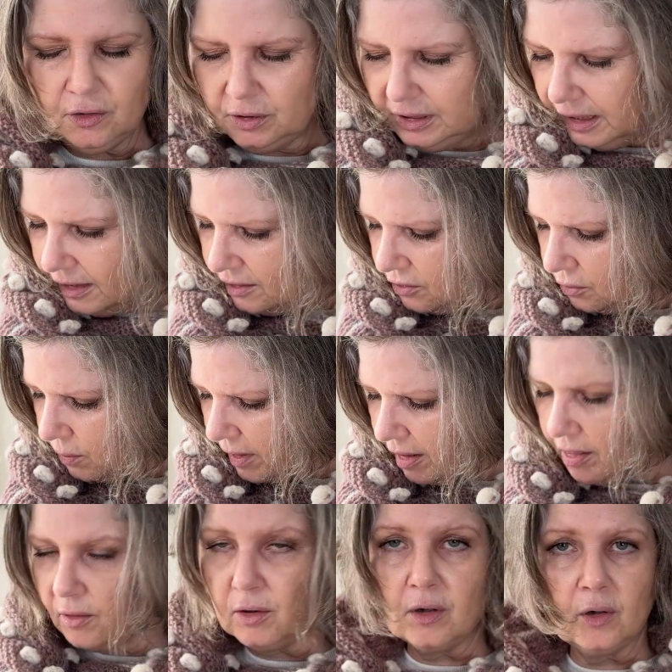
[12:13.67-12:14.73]
a nice
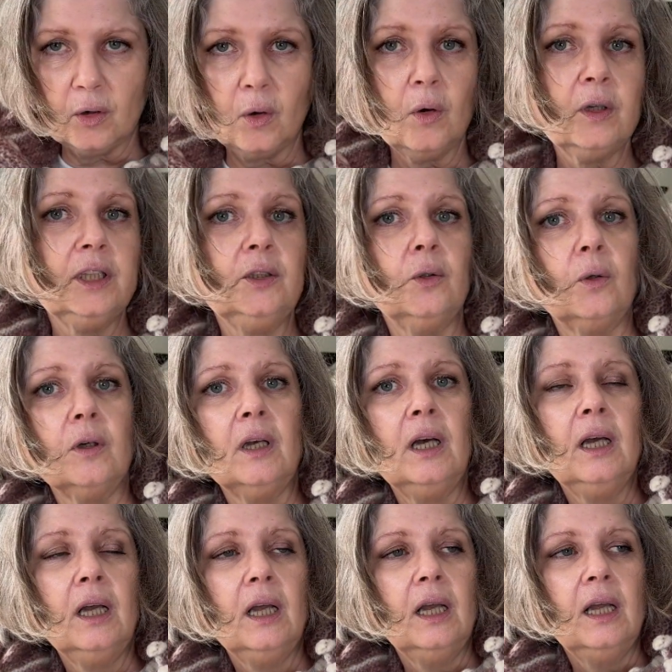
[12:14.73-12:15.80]
weather all in all.
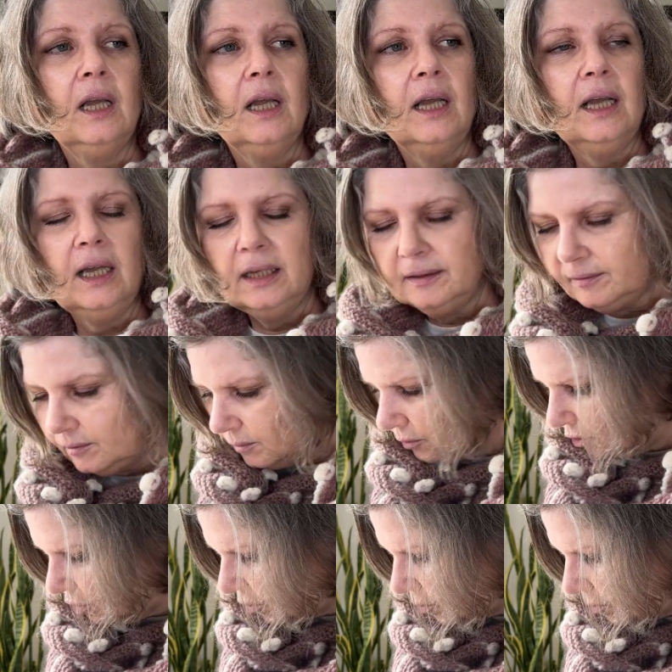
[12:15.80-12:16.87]
And
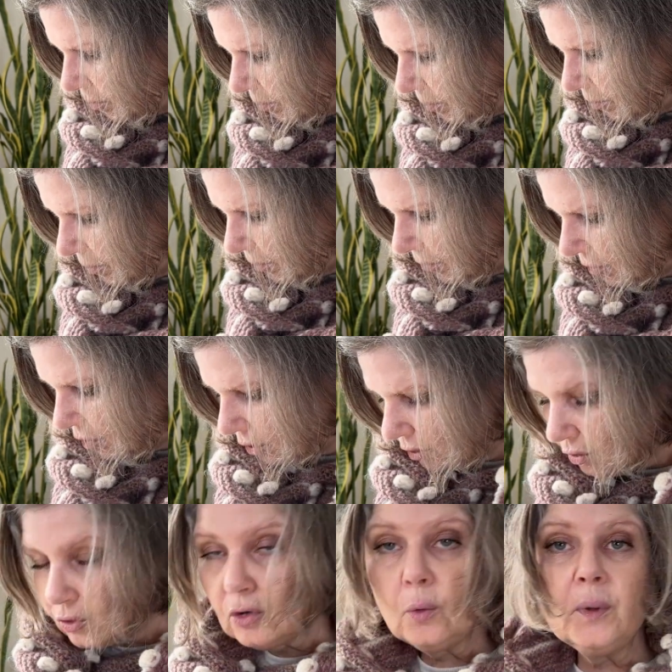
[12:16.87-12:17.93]

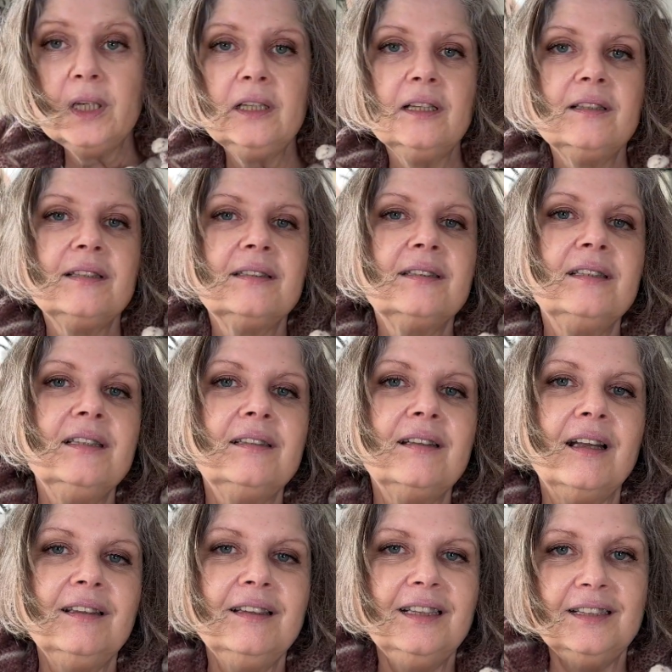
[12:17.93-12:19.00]
so we did sit
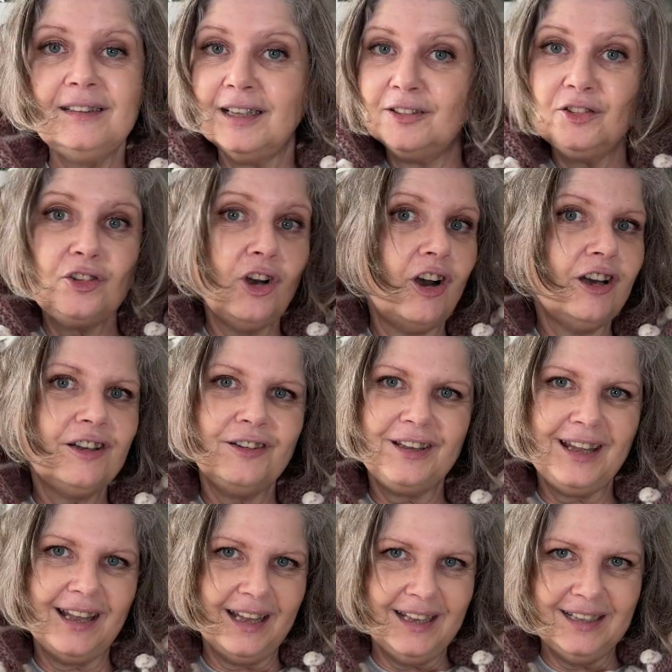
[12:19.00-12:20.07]
and eat and talk
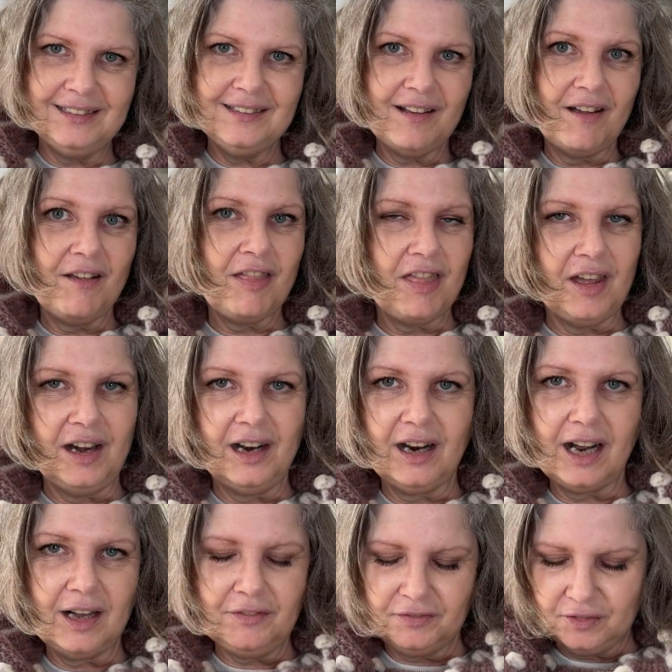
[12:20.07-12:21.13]
again there
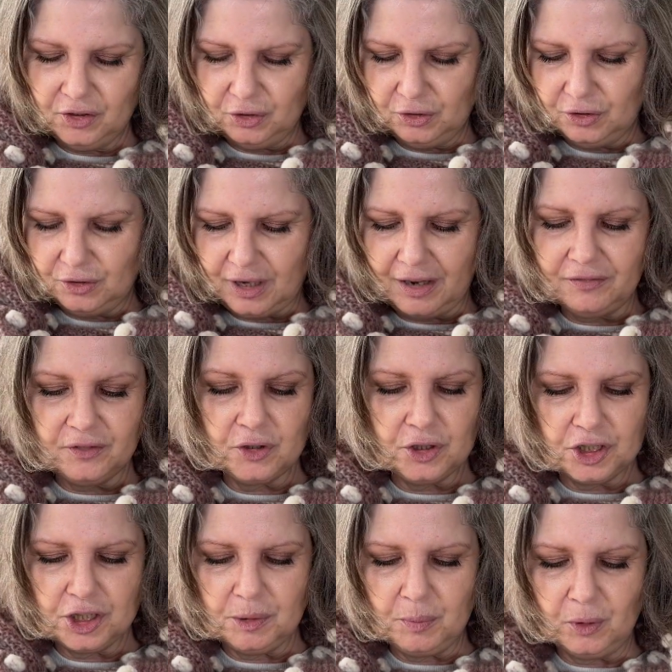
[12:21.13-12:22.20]
after
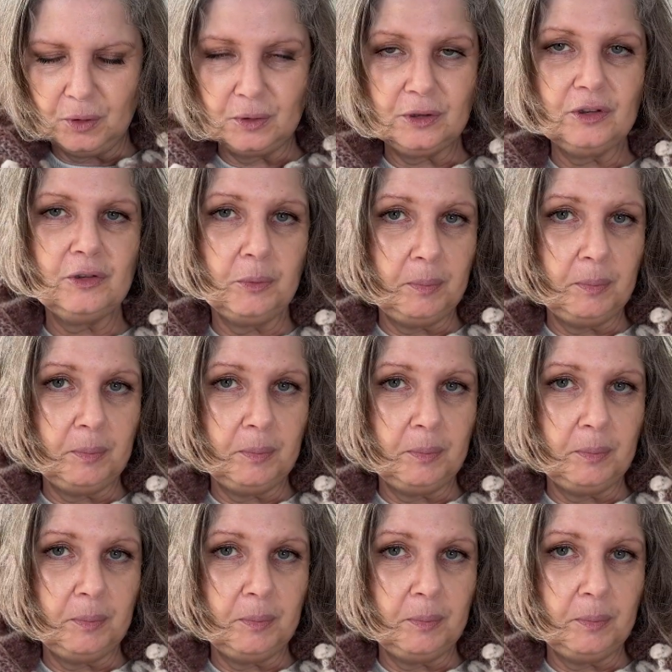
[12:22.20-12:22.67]
she bought a